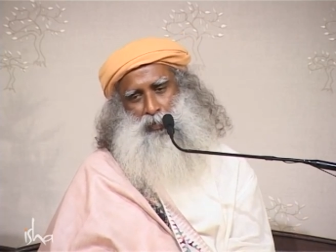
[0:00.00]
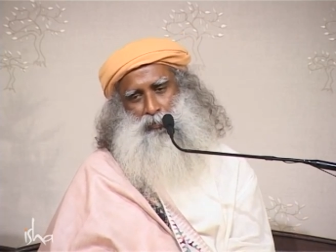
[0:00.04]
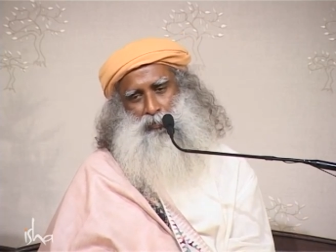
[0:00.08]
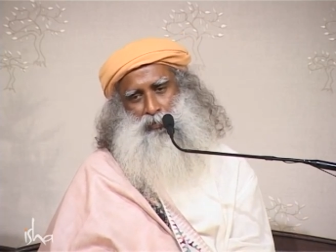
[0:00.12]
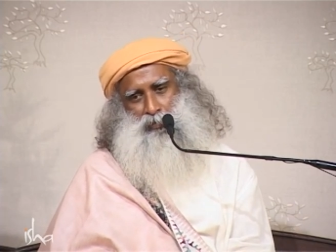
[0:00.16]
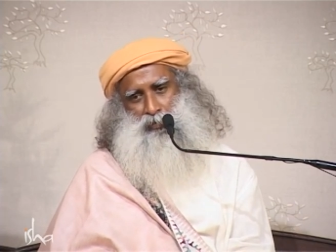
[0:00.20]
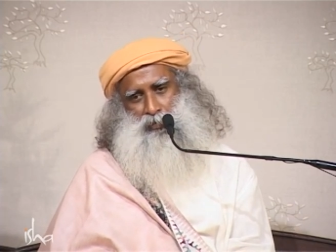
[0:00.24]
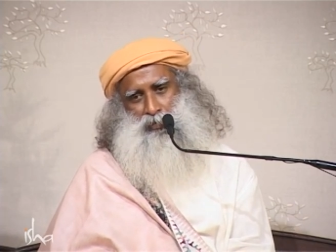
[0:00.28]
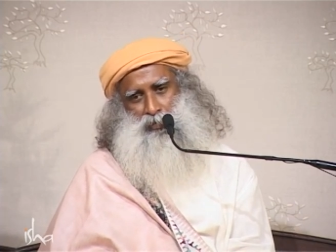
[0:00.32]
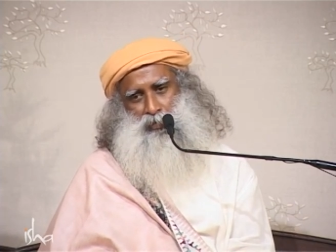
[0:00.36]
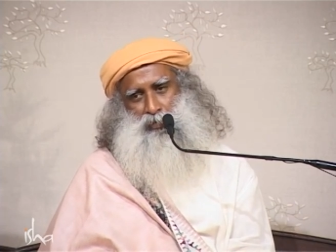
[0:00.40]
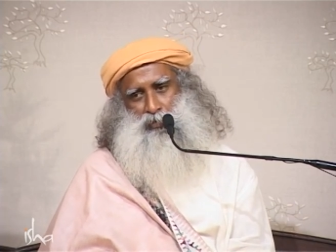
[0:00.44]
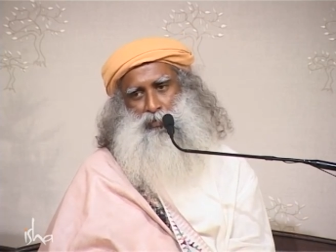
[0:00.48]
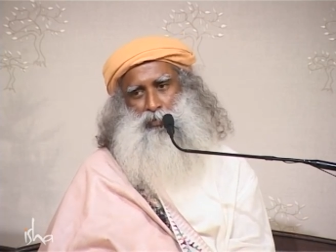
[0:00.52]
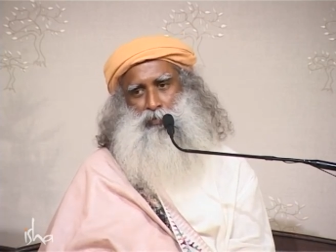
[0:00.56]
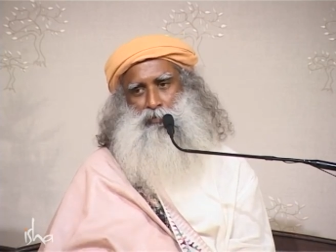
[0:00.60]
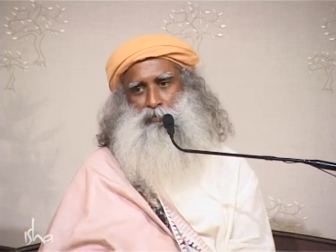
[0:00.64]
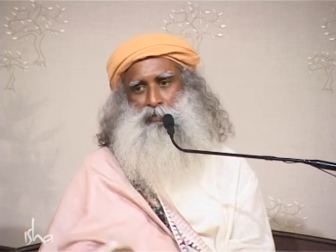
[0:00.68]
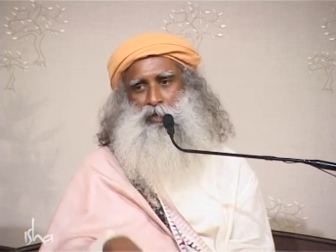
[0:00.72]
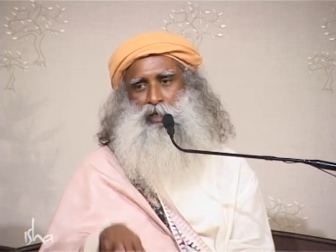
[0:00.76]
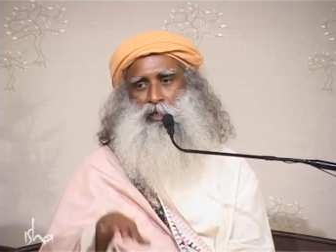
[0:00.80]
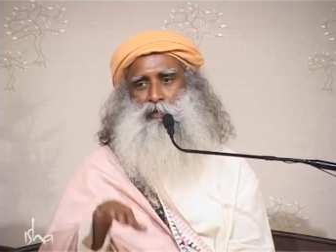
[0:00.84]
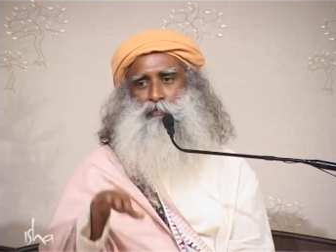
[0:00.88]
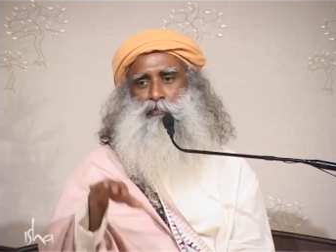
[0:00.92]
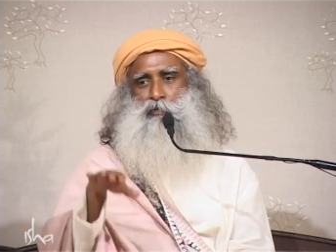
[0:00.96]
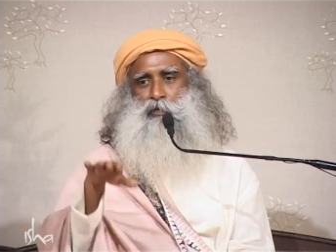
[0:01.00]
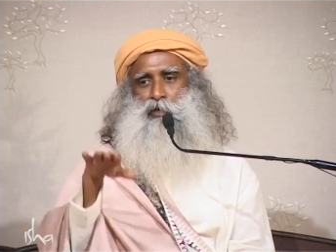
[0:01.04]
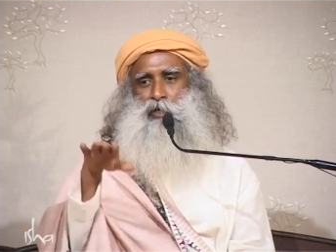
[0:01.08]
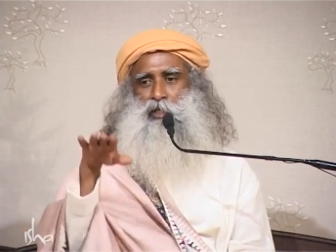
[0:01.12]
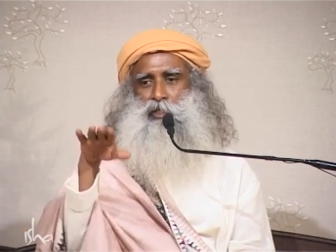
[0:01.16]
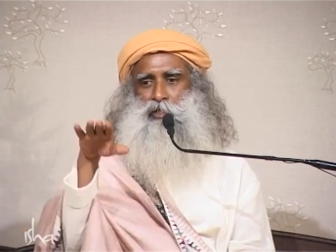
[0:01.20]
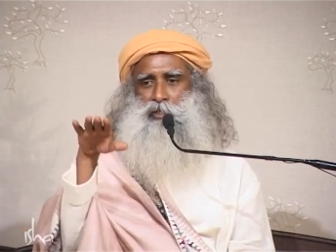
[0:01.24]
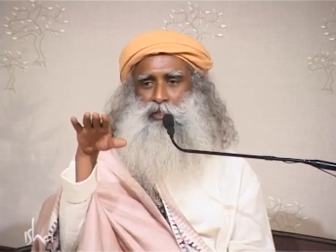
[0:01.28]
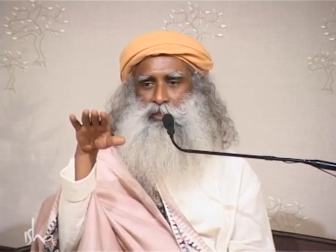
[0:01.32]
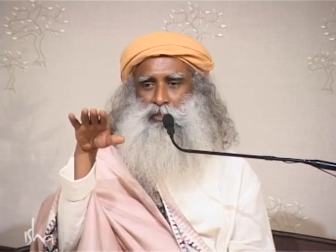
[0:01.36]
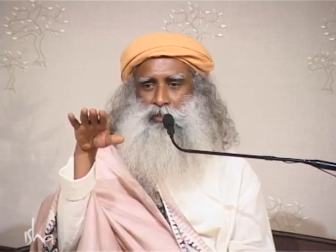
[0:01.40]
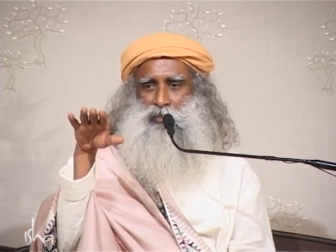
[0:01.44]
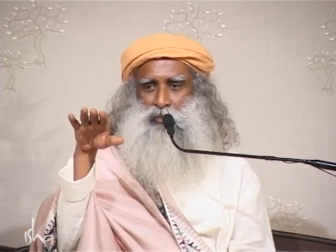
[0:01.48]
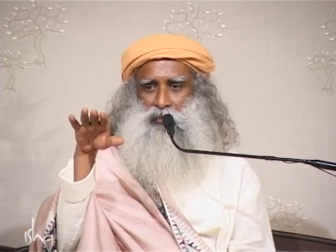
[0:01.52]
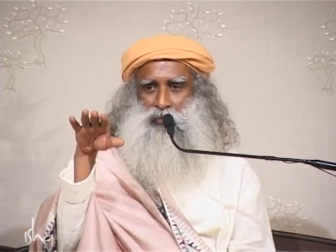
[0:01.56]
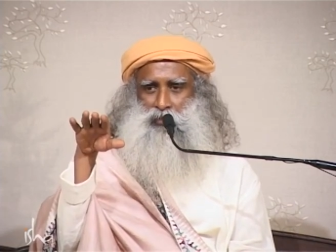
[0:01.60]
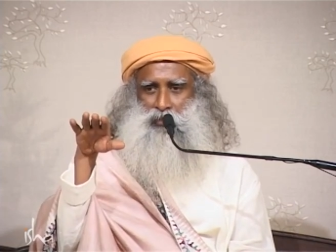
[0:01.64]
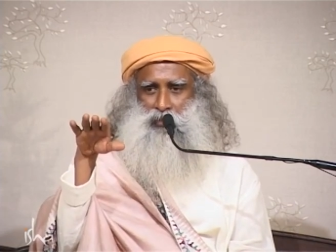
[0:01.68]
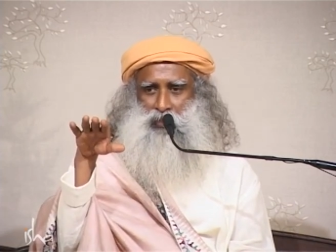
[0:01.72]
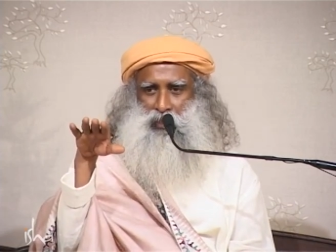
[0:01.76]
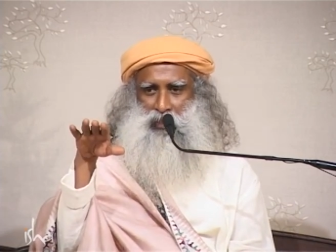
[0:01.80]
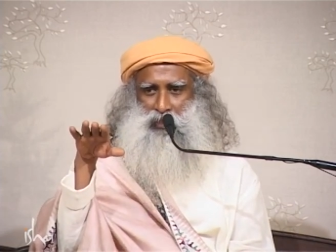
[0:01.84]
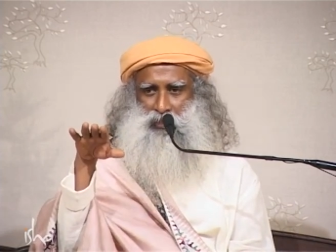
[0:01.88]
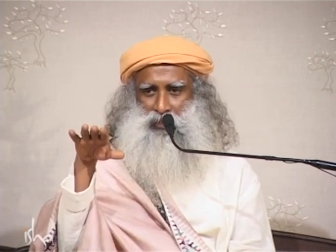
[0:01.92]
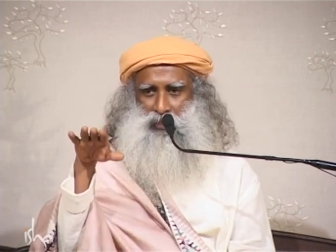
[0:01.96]
happened? Your wakefulness
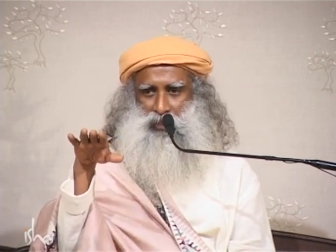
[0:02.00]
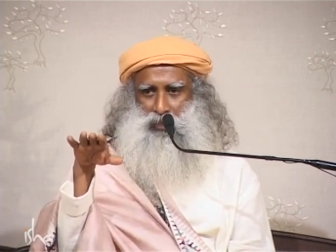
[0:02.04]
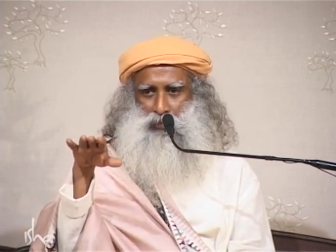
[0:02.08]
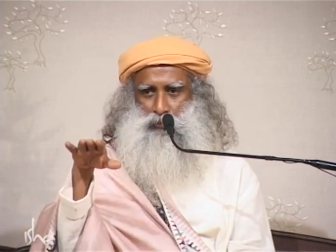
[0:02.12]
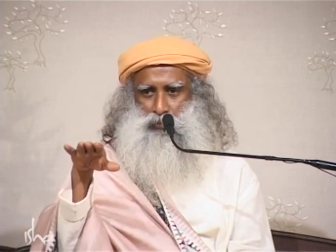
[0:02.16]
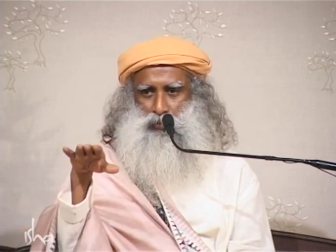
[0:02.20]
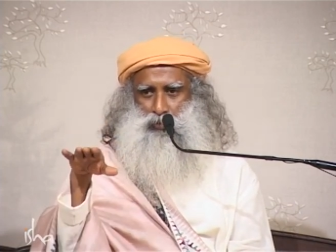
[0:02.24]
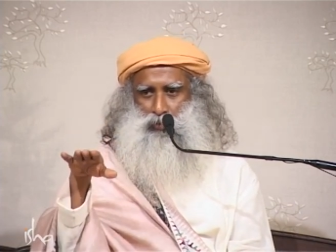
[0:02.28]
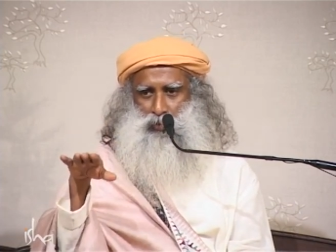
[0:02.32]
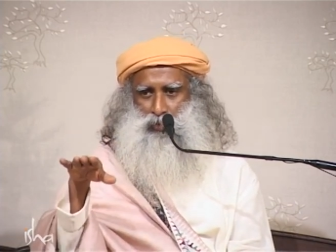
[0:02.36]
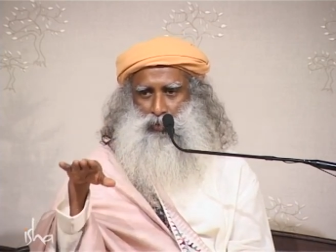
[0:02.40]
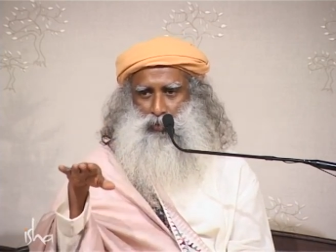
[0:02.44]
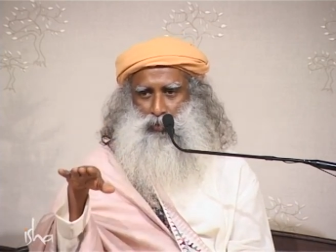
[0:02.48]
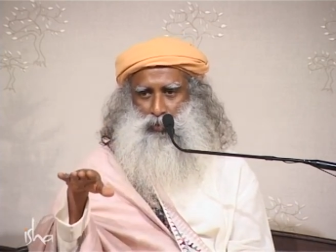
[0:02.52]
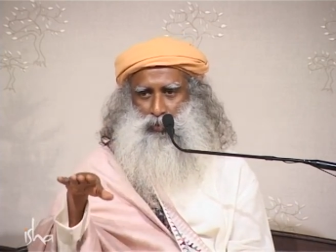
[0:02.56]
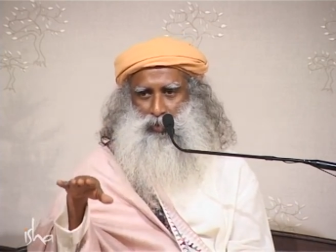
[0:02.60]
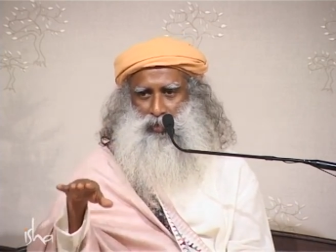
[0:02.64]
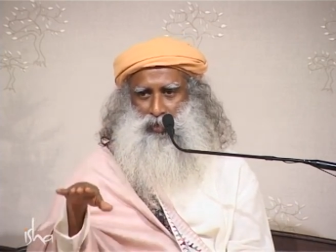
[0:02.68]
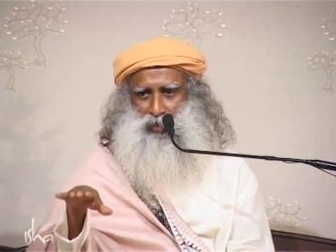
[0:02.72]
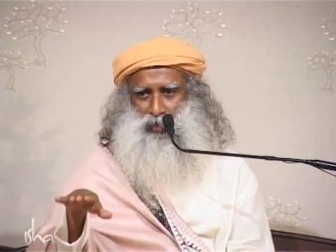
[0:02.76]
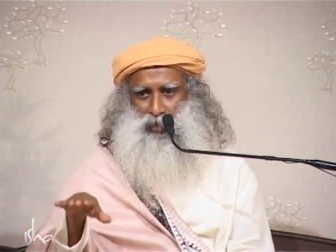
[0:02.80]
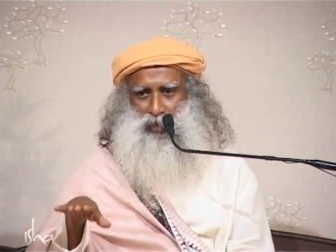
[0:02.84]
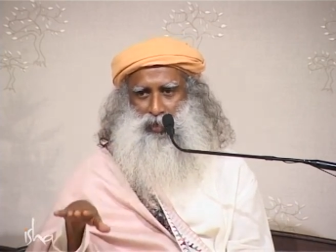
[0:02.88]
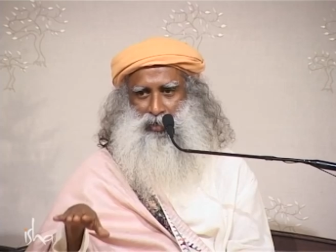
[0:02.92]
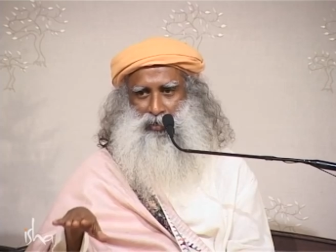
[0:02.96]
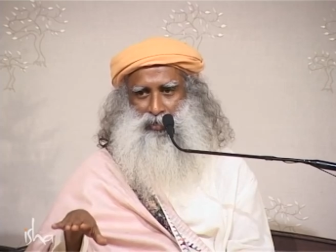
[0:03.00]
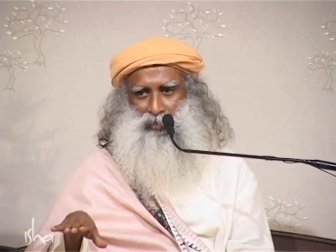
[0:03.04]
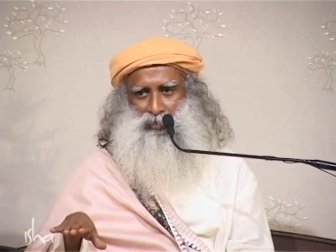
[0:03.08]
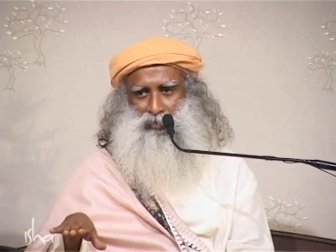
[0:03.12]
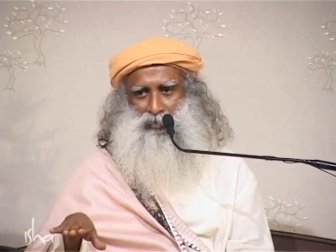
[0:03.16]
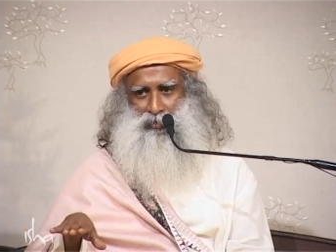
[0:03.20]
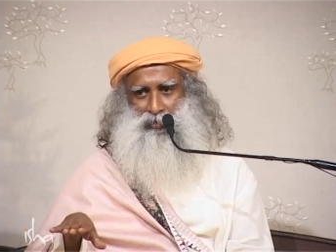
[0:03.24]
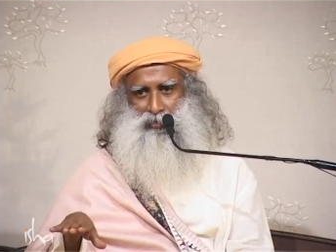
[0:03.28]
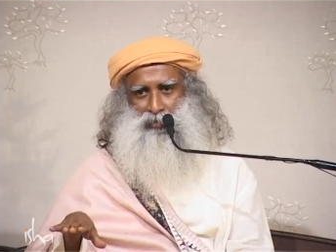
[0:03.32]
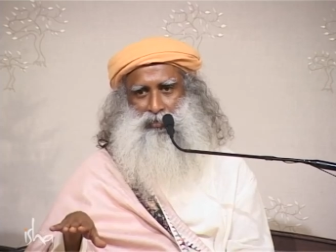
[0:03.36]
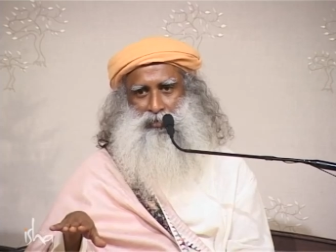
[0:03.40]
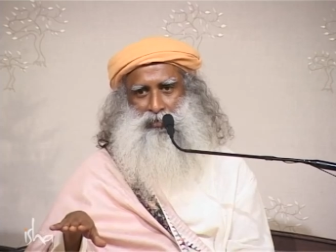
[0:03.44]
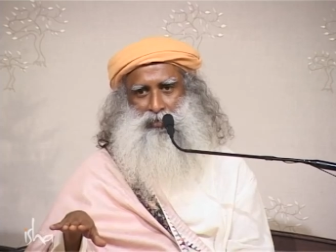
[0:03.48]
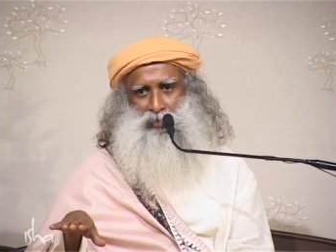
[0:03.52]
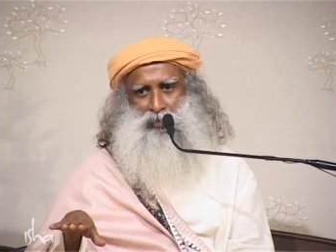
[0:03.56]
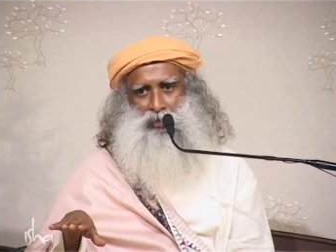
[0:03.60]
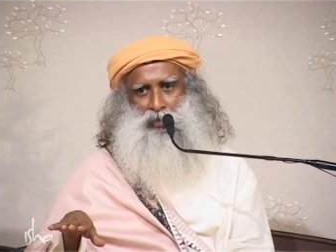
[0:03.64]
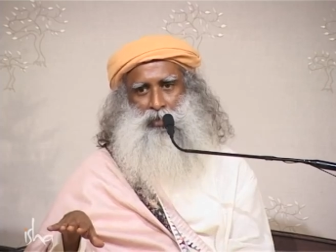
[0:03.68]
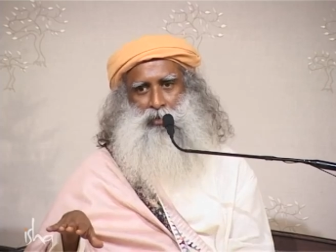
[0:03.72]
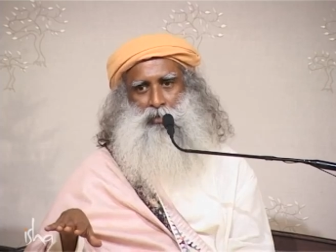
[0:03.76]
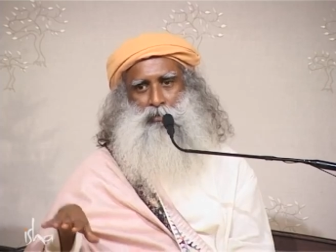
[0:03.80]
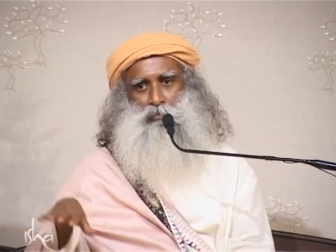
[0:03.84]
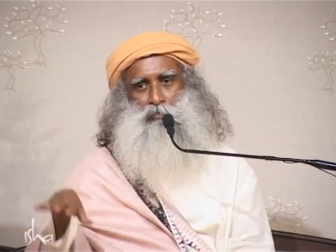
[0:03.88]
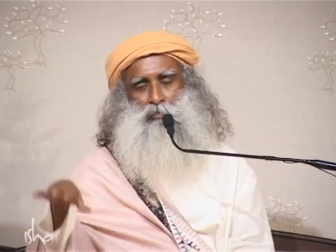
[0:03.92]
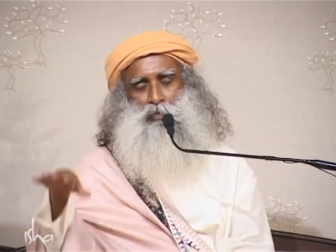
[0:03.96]
has come to a lower grade.
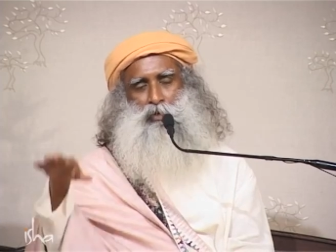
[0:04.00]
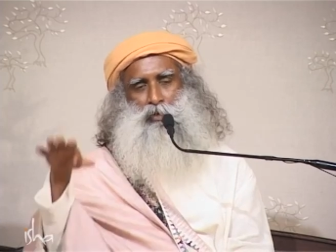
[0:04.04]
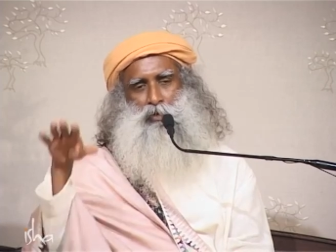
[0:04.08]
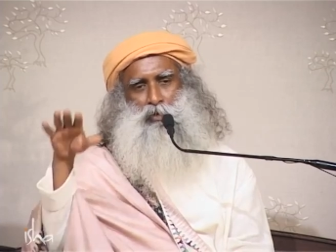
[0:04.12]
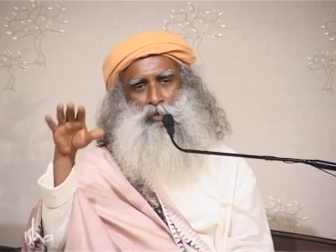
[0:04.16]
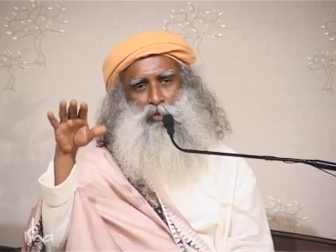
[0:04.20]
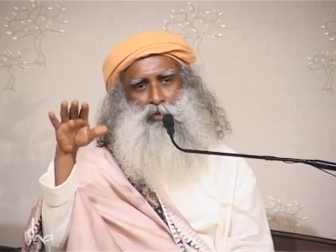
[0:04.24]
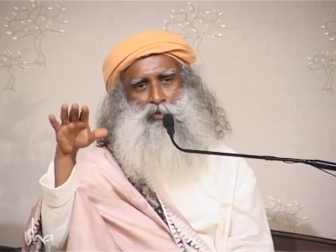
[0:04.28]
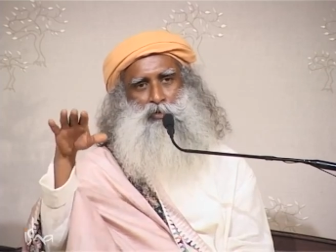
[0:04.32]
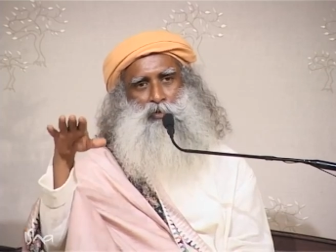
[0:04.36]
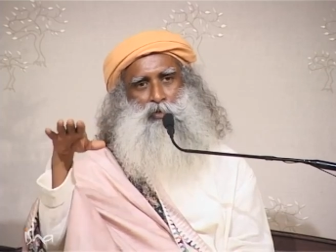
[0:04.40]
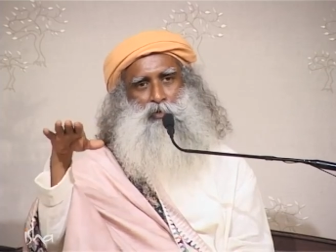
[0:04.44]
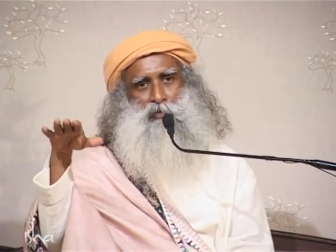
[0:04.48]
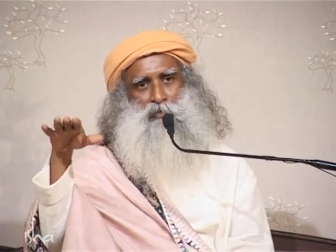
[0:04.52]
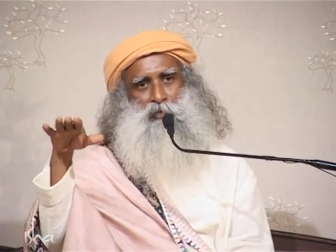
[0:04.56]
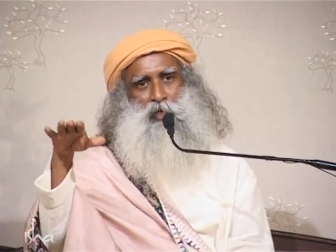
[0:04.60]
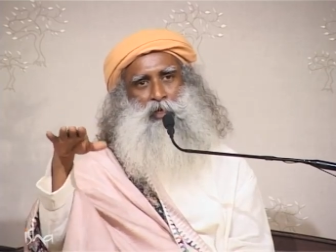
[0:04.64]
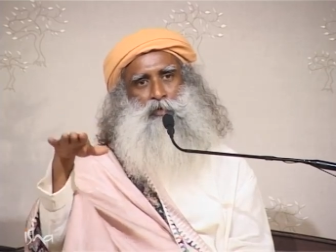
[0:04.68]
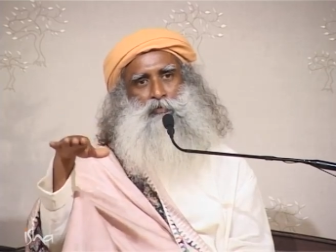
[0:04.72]
Because your